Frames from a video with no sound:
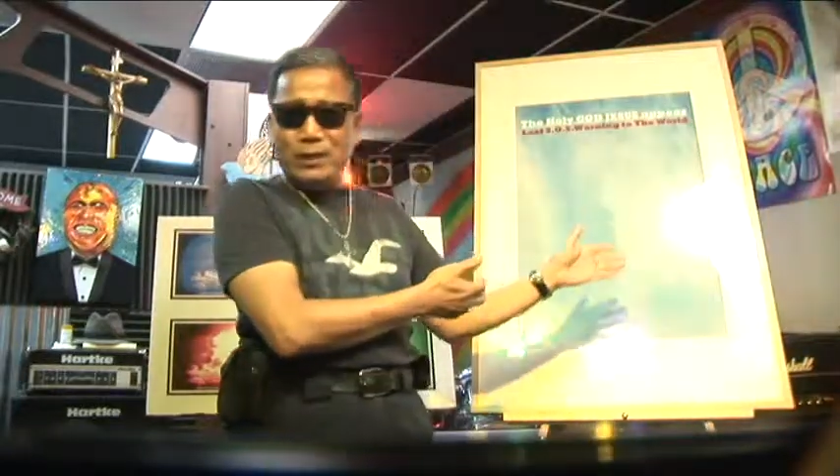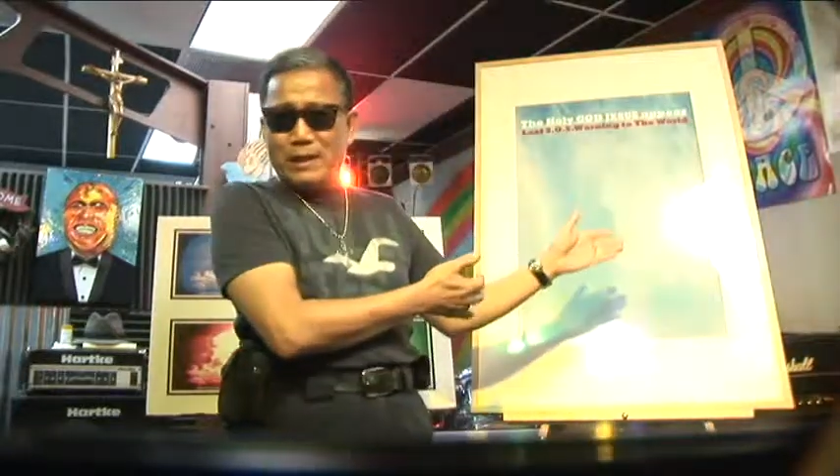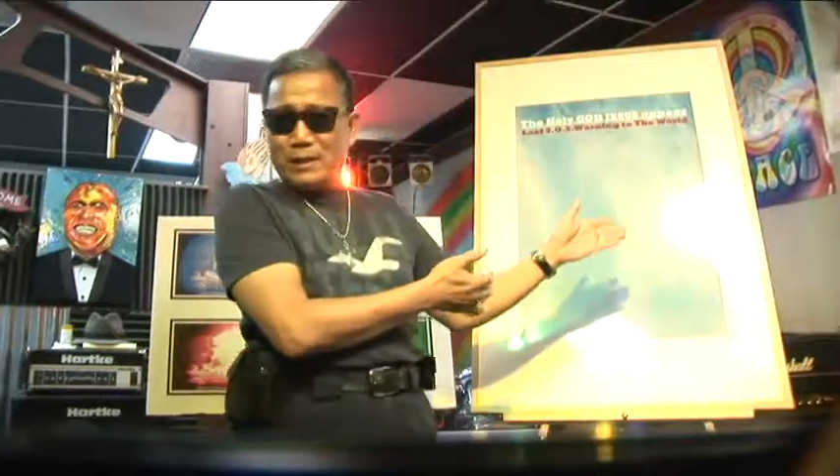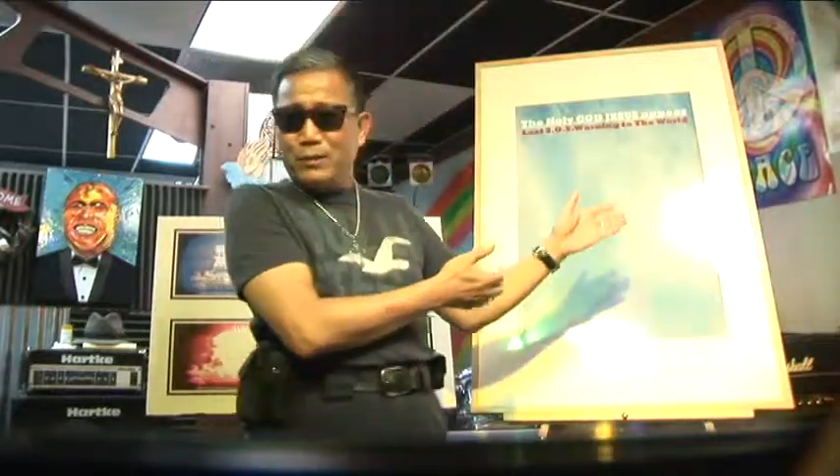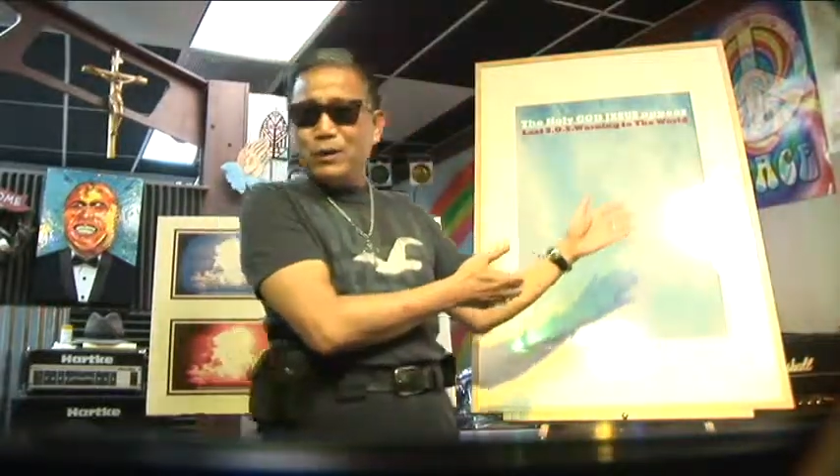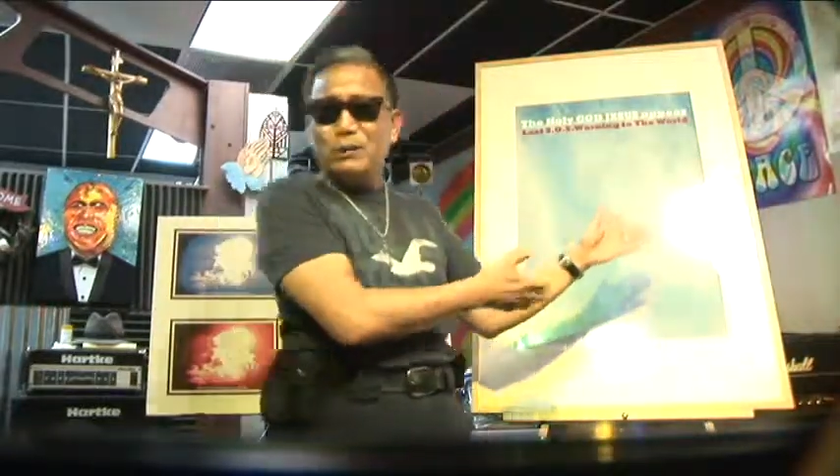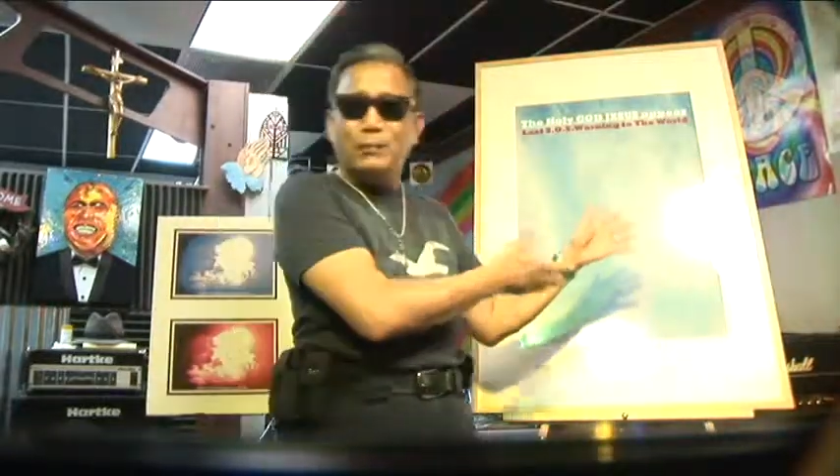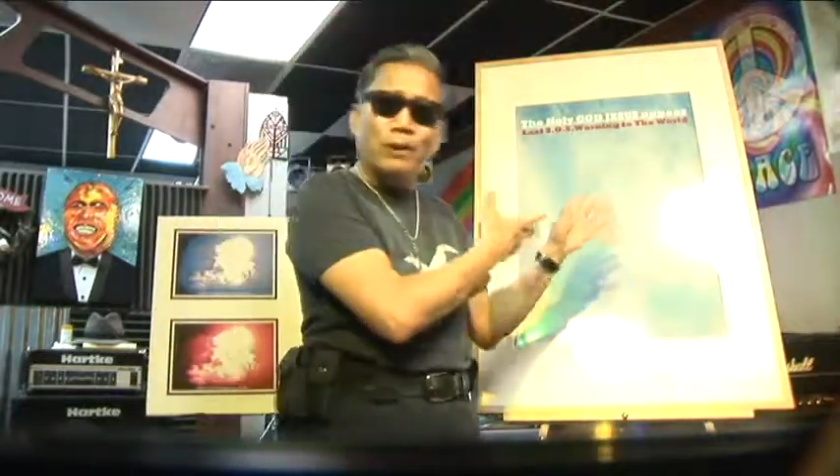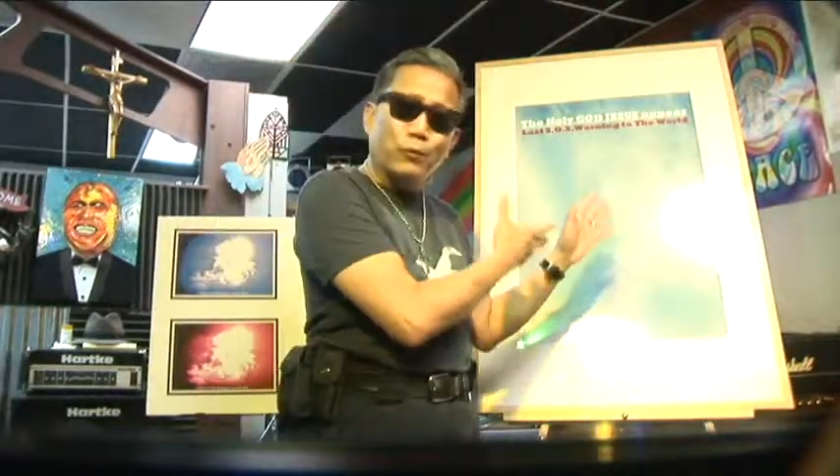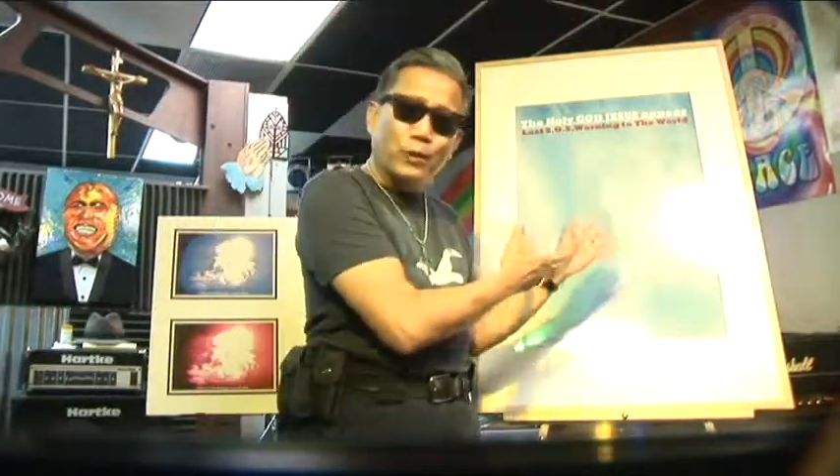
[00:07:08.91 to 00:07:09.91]
and then you need to
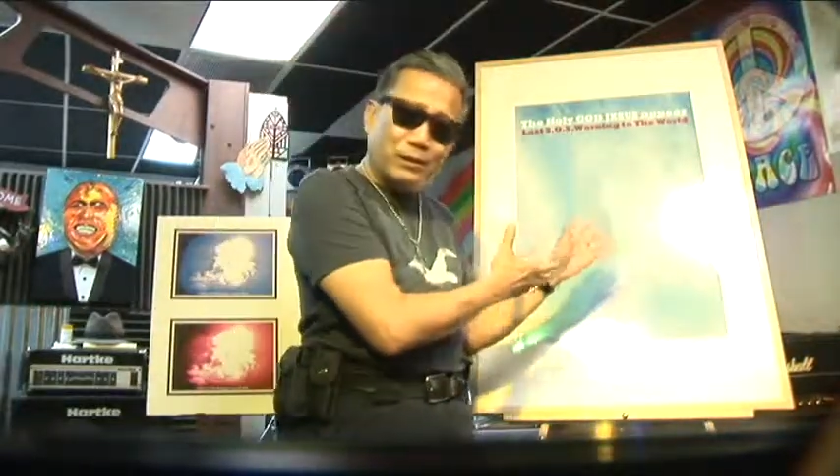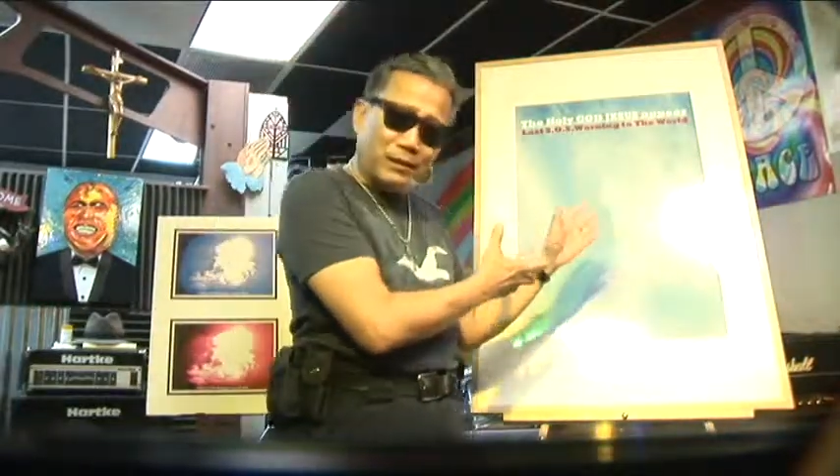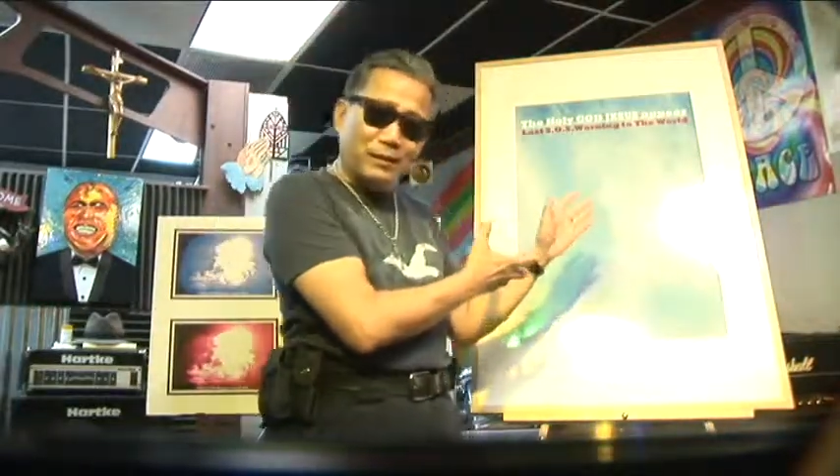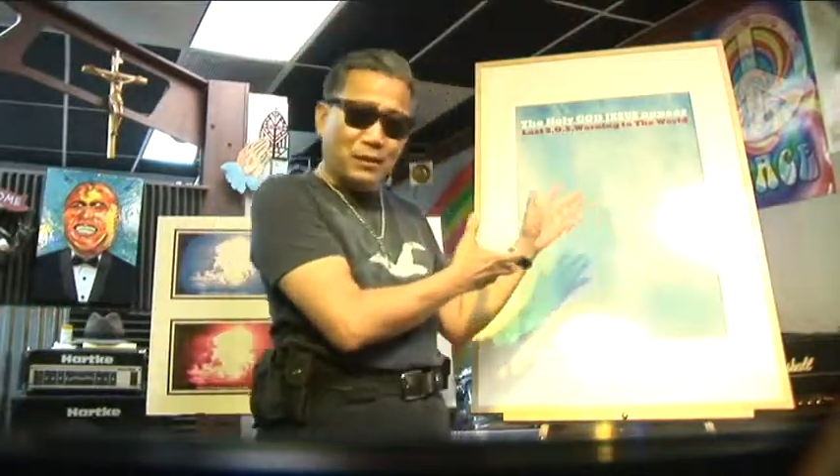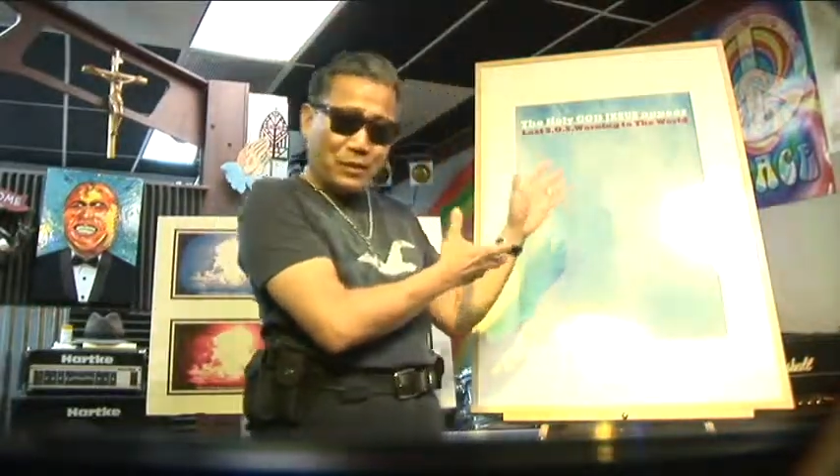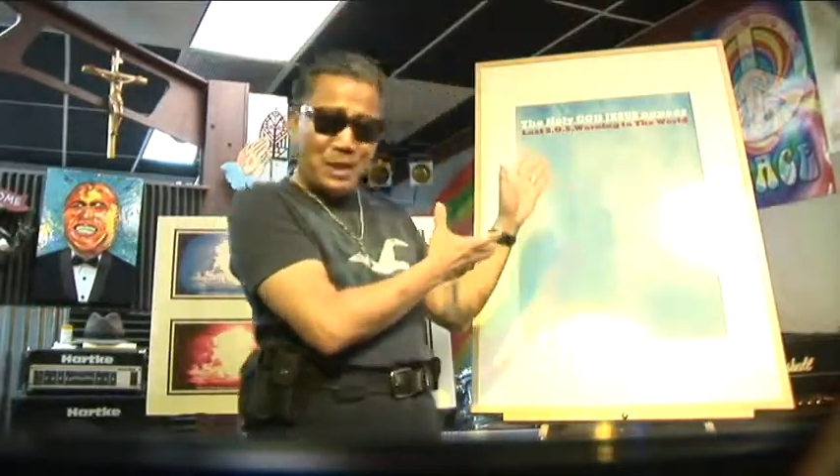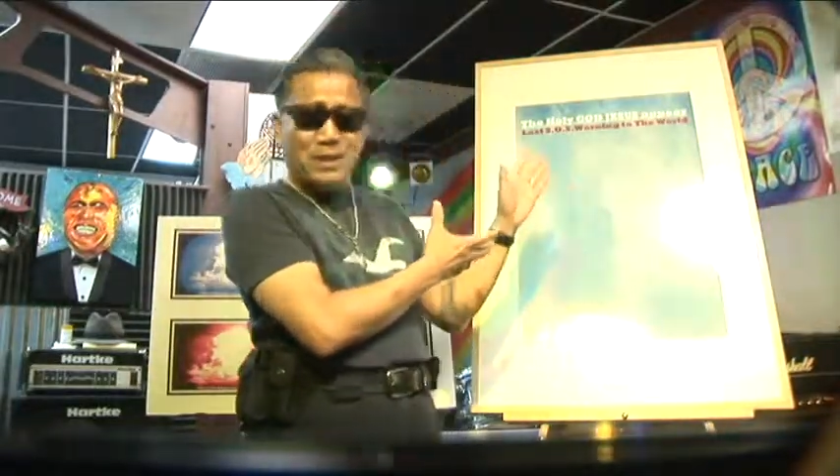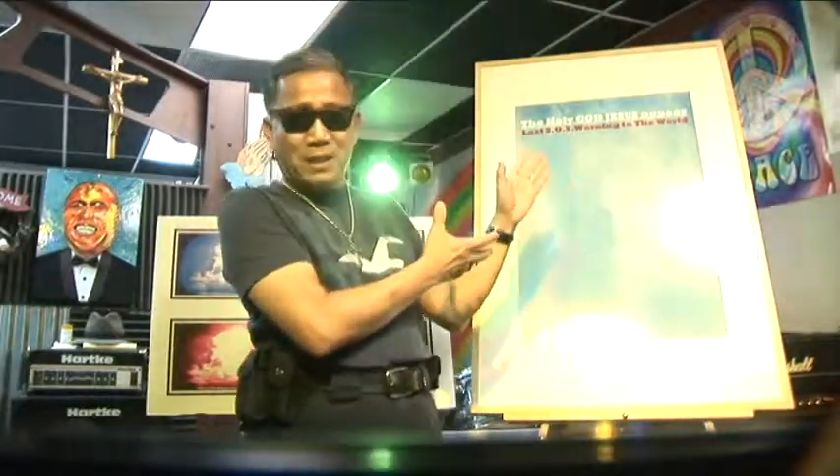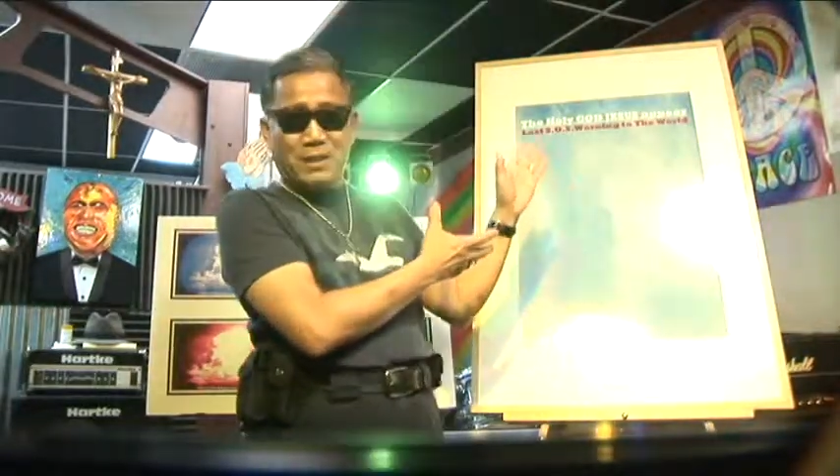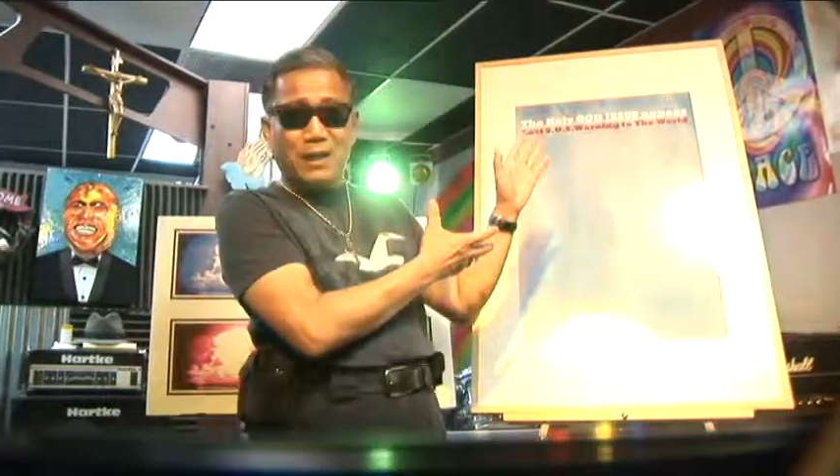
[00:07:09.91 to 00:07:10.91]
be with Jesus,